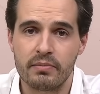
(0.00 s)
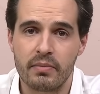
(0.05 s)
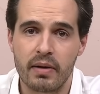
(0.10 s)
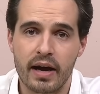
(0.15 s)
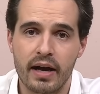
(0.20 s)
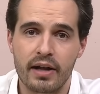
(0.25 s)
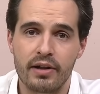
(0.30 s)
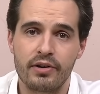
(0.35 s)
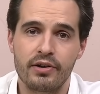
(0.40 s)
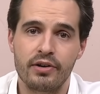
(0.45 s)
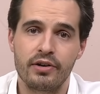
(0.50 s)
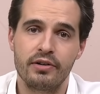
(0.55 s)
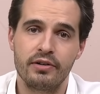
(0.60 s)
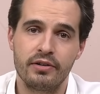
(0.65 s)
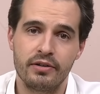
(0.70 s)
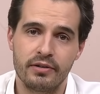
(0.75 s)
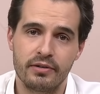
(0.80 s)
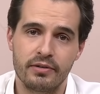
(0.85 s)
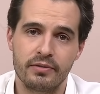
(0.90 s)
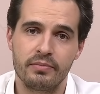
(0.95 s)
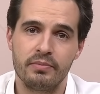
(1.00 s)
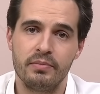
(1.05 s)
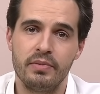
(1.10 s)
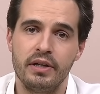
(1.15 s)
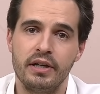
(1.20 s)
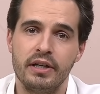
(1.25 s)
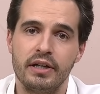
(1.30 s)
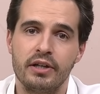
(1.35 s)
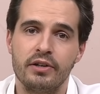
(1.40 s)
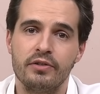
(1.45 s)
and matter
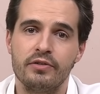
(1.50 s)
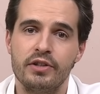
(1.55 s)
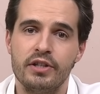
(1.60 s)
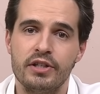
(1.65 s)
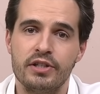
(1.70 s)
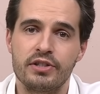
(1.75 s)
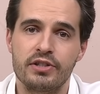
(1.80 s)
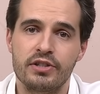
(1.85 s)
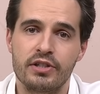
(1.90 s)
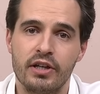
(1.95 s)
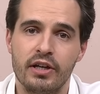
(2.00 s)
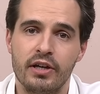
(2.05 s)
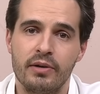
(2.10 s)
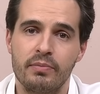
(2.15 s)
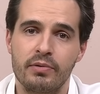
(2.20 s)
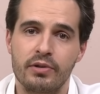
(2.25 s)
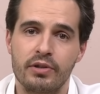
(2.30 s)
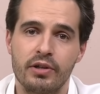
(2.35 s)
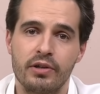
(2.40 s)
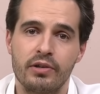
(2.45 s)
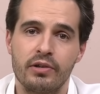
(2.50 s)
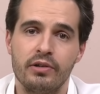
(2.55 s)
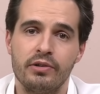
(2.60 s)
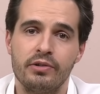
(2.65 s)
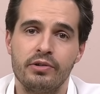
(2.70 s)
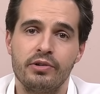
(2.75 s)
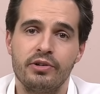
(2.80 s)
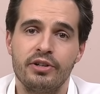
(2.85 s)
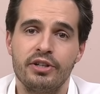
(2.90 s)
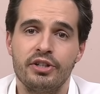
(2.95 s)
being of this particular
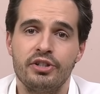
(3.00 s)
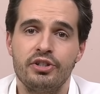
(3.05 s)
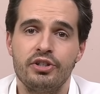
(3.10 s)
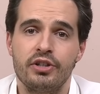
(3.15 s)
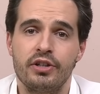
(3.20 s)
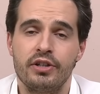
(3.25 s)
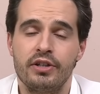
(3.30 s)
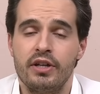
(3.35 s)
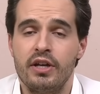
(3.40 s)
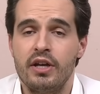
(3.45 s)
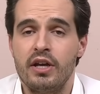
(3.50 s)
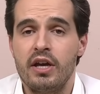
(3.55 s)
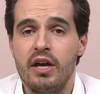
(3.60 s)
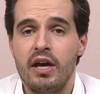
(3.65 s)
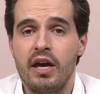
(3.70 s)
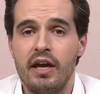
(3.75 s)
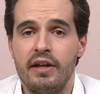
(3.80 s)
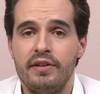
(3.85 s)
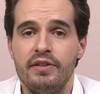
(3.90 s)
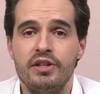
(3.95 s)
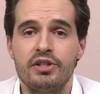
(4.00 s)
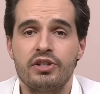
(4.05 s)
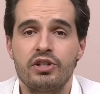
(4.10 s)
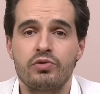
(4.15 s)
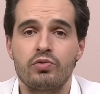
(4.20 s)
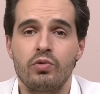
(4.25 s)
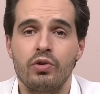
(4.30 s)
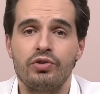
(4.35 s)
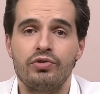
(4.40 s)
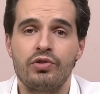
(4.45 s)
region. And this
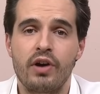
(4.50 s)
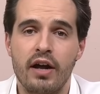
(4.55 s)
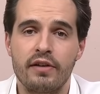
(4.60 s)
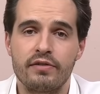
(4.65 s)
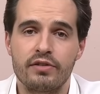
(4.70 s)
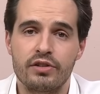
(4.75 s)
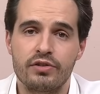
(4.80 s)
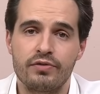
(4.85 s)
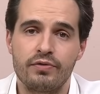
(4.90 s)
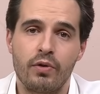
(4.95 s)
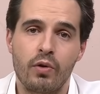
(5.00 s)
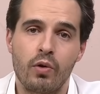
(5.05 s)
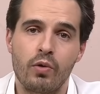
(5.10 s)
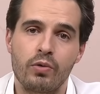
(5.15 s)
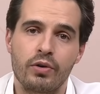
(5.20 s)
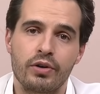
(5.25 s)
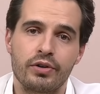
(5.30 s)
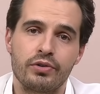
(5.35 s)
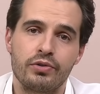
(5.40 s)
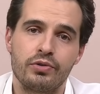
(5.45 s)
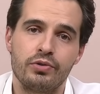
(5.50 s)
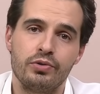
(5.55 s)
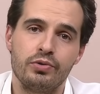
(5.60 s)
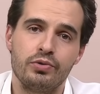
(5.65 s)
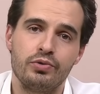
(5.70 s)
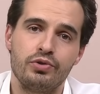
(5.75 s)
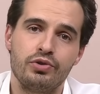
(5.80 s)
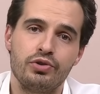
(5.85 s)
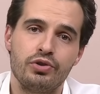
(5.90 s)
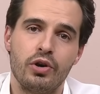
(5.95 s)
is what drives us forward,
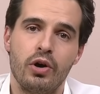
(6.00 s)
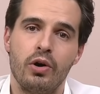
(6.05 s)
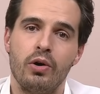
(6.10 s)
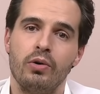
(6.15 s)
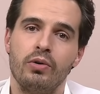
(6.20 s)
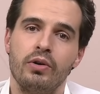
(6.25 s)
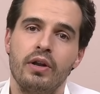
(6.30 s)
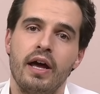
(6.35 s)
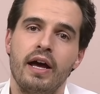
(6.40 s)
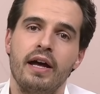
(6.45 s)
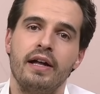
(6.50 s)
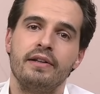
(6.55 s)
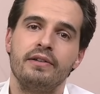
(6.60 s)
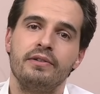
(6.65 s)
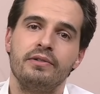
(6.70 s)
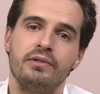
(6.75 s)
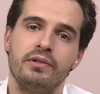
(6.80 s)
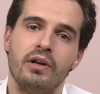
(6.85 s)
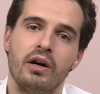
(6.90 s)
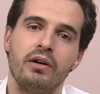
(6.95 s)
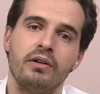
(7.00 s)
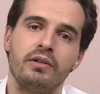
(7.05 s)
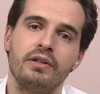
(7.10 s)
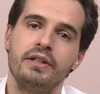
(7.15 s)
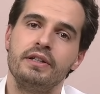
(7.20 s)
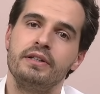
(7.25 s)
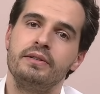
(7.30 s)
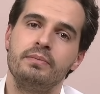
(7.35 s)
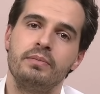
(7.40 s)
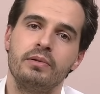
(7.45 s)
to show that you don't
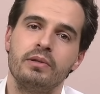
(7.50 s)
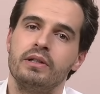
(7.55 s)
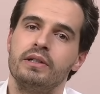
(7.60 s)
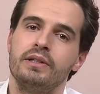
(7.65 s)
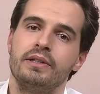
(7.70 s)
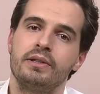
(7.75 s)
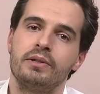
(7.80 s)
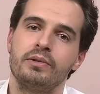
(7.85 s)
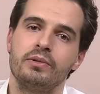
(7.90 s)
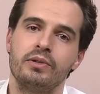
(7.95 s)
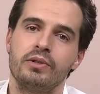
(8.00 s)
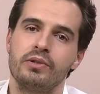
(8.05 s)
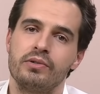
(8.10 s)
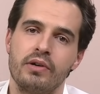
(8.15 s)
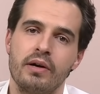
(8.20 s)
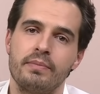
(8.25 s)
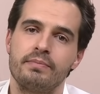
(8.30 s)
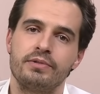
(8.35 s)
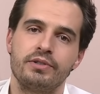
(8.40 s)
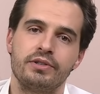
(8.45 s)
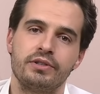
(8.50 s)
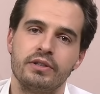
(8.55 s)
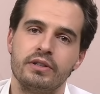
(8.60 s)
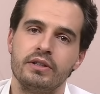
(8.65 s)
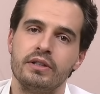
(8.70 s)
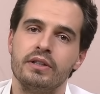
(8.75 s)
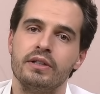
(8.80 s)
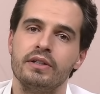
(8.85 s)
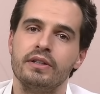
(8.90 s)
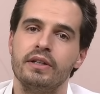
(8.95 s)
need political
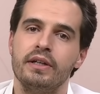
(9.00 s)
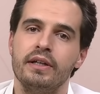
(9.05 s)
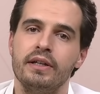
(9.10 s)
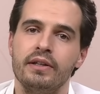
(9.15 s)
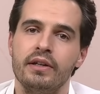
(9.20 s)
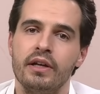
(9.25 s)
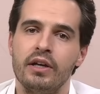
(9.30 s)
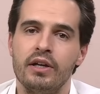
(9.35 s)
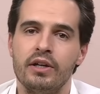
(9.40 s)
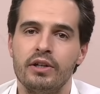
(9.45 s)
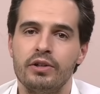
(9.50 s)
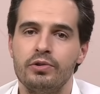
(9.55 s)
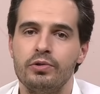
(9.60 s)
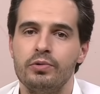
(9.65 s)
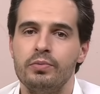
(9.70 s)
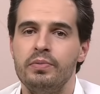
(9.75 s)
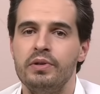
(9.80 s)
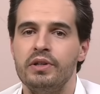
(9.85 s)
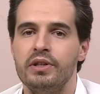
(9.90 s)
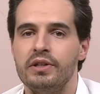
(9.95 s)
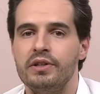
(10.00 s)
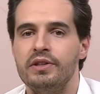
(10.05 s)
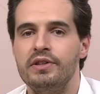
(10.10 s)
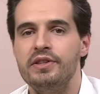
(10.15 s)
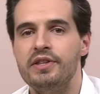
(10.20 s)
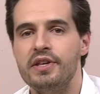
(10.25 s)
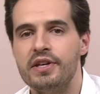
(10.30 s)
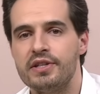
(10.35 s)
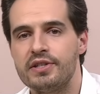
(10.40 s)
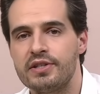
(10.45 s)
corruption and to be
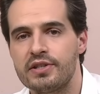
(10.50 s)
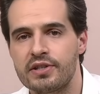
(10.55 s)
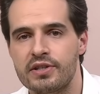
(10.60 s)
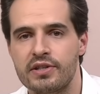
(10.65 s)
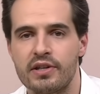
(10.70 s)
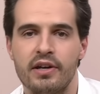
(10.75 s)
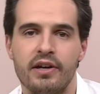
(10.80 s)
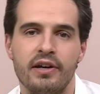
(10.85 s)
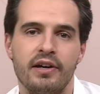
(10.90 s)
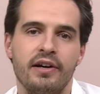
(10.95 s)
this